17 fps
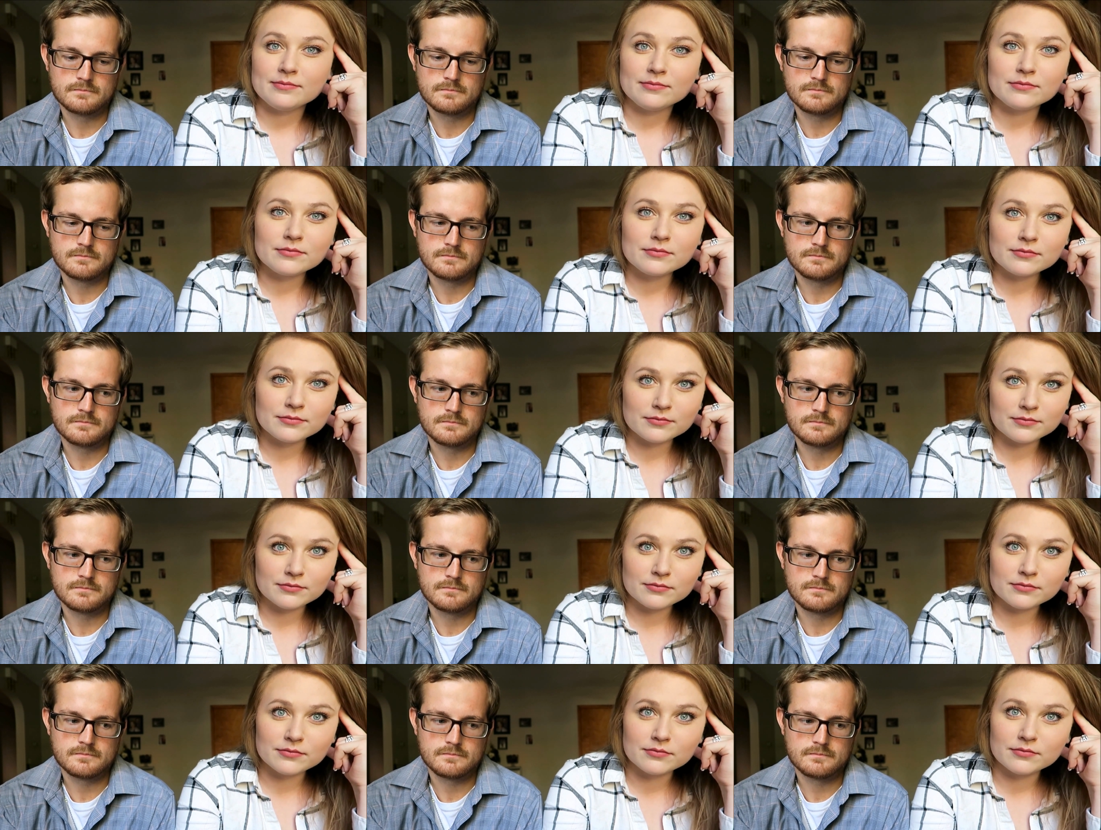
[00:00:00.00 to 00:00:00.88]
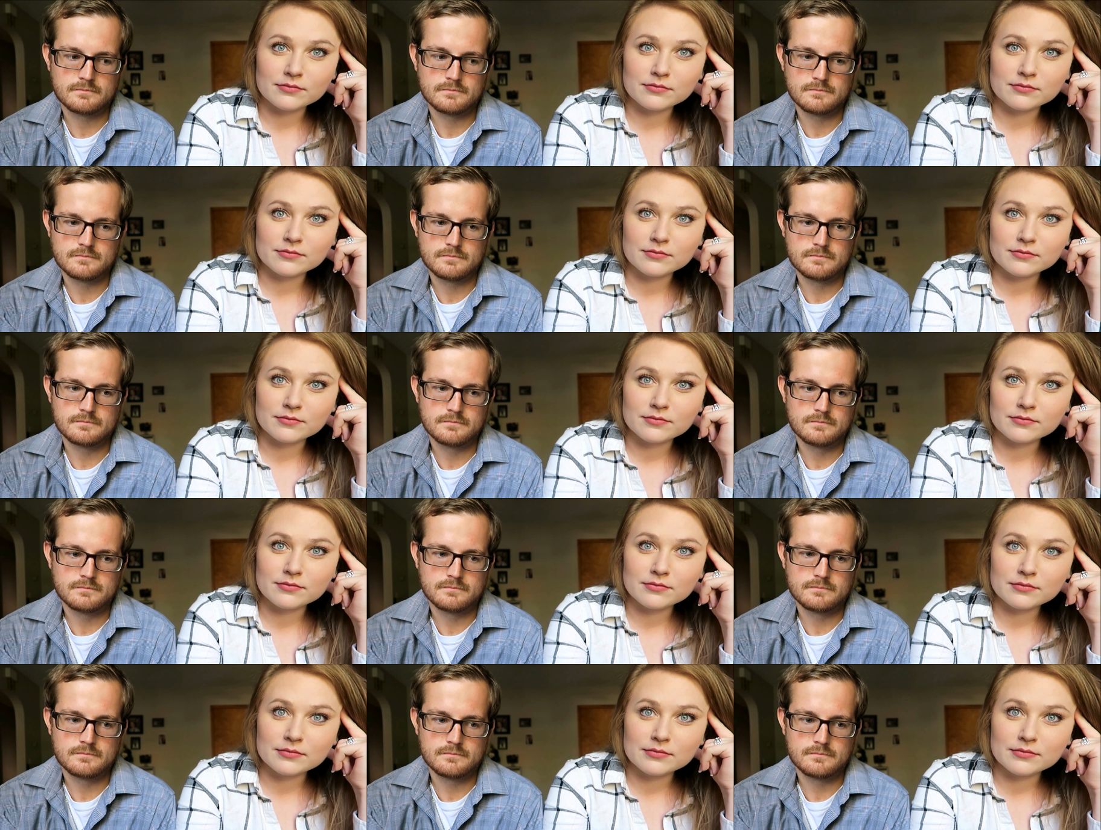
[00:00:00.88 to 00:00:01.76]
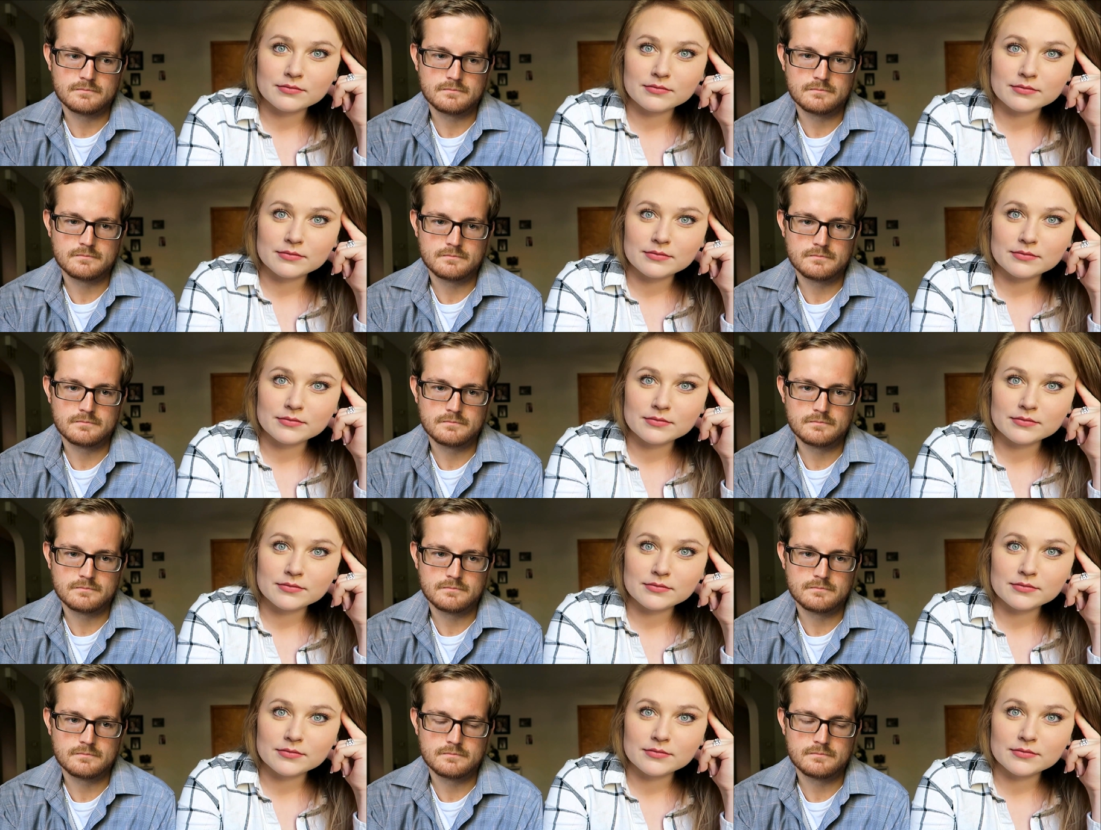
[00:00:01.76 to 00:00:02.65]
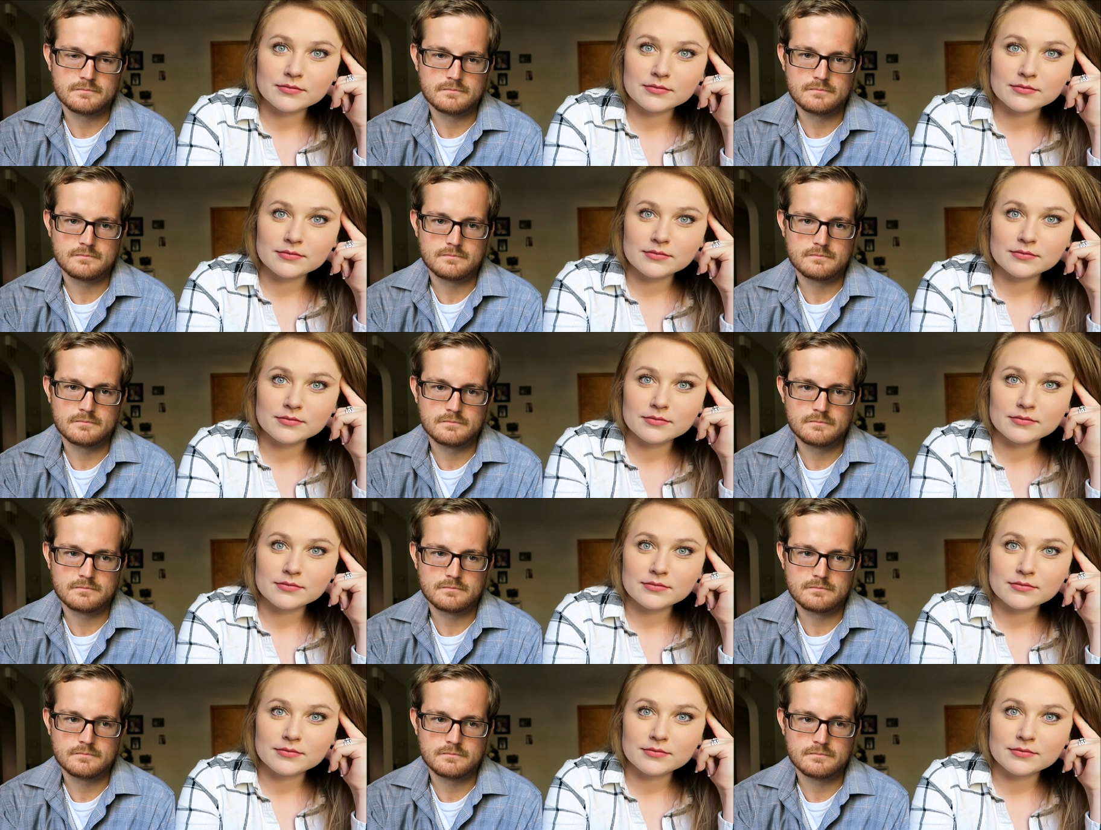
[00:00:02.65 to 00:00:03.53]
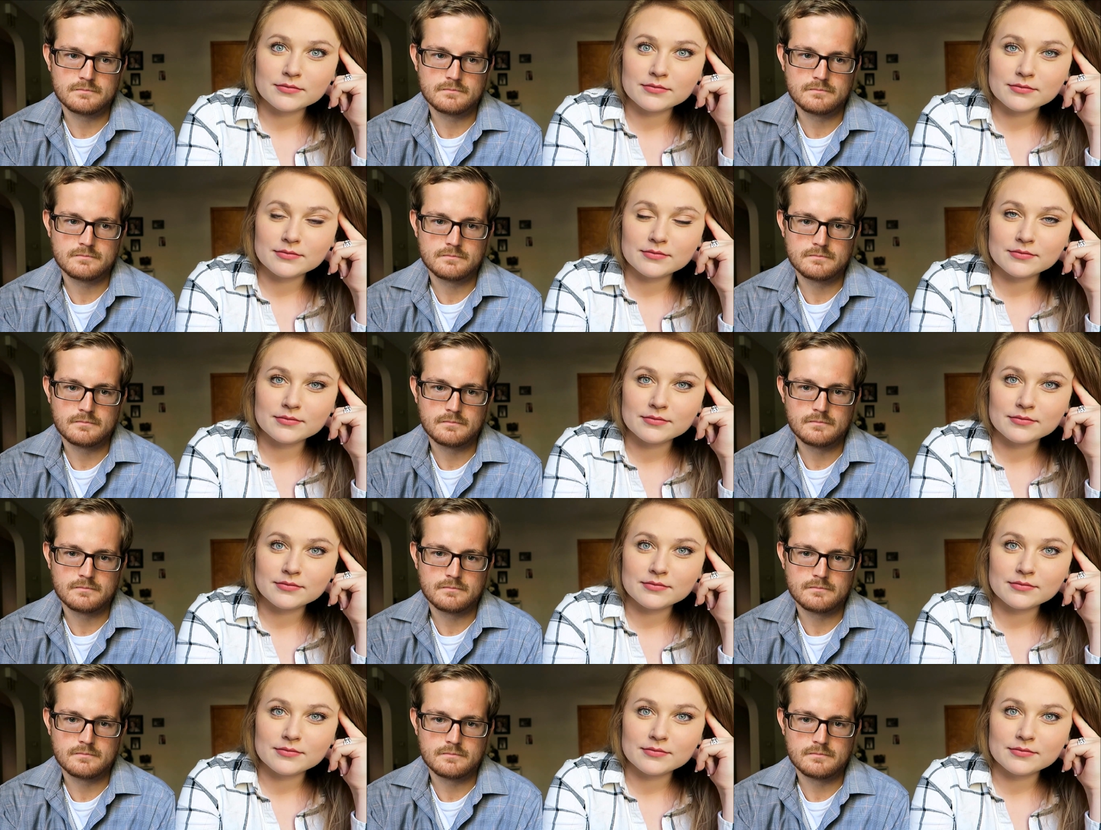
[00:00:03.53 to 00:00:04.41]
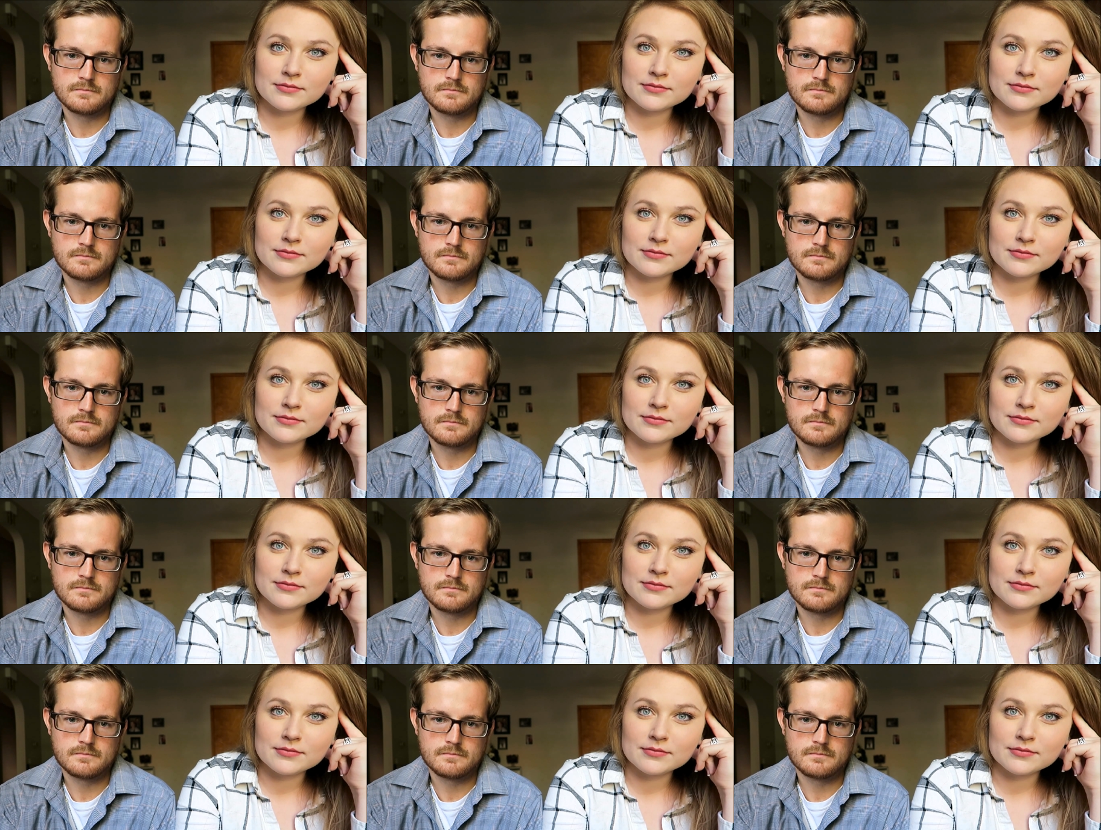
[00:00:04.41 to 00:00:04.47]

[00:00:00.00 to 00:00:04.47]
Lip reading: (silence)